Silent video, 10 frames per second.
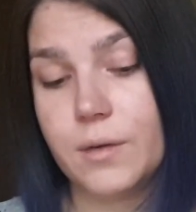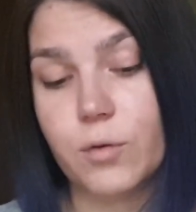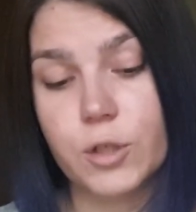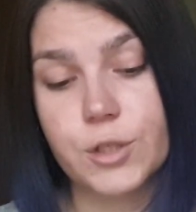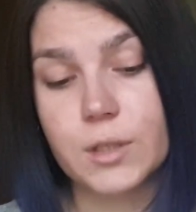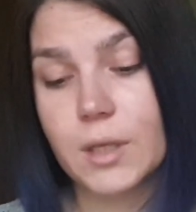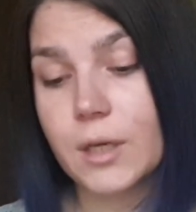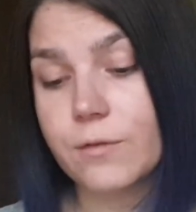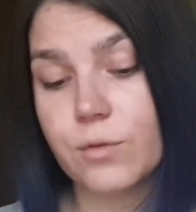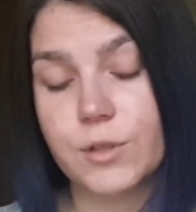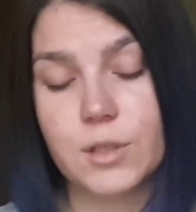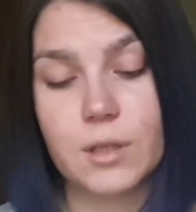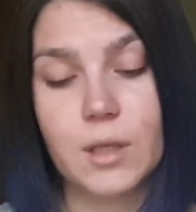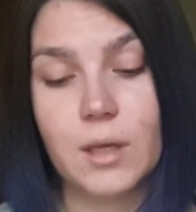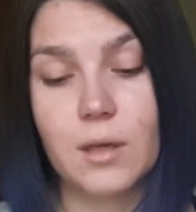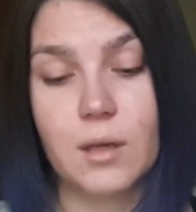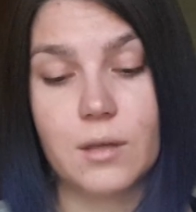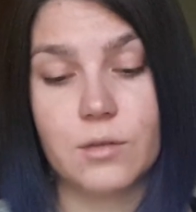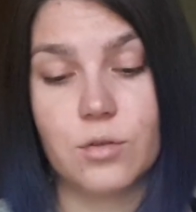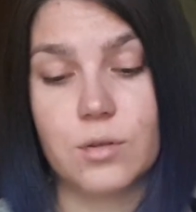fortunately, unfortunately,
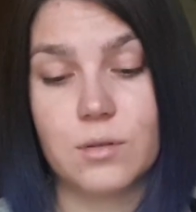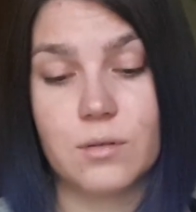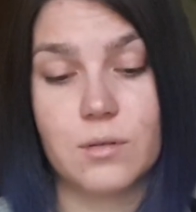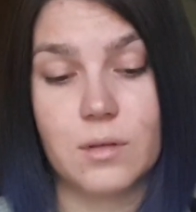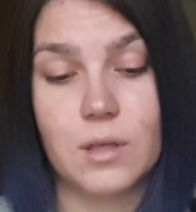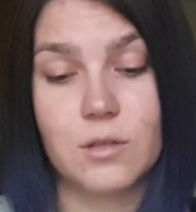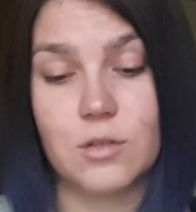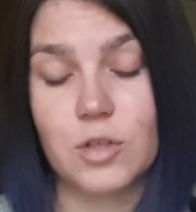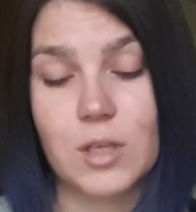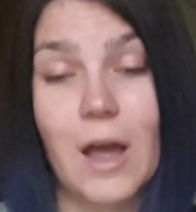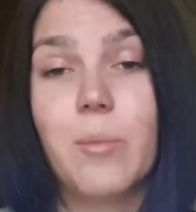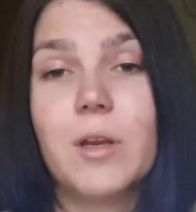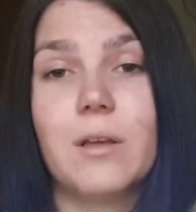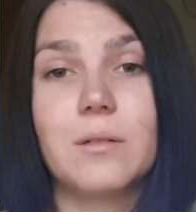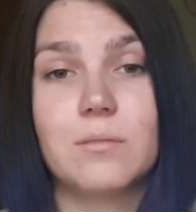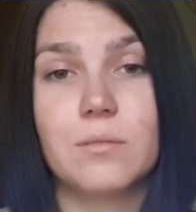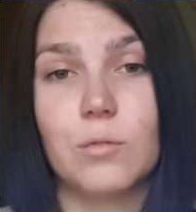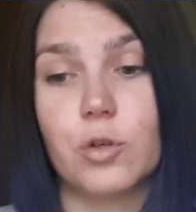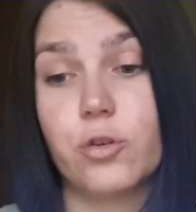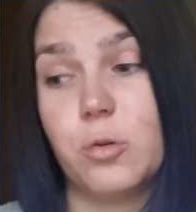is just happening,
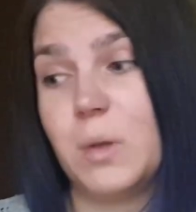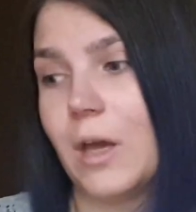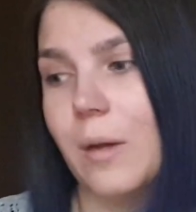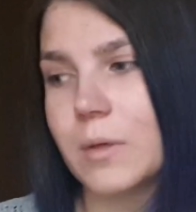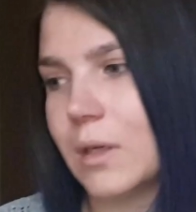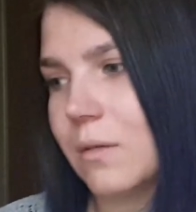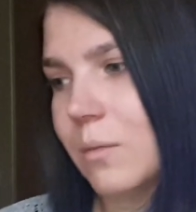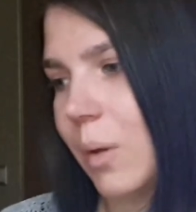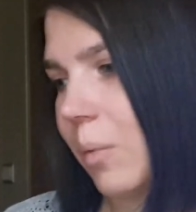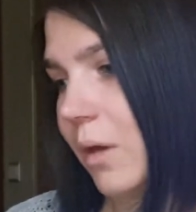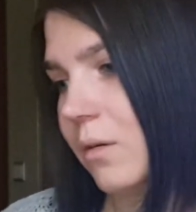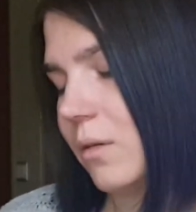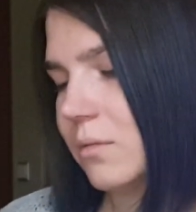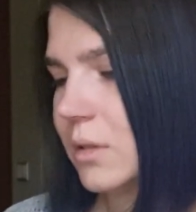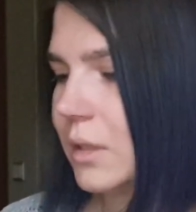or should be happening even, maybe, I don't know.